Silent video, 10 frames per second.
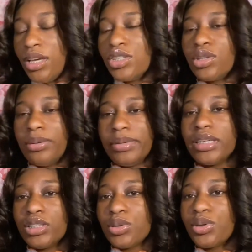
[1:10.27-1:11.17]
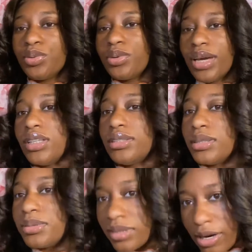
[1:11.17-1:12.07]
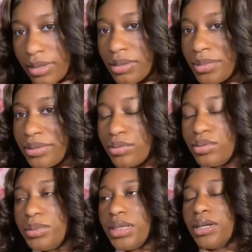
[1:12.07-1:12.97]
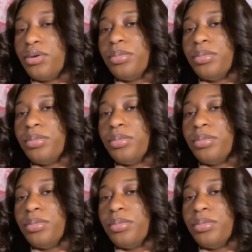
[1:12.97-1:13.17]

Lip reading: So make sure you guys are subscribed to my YouTube channel,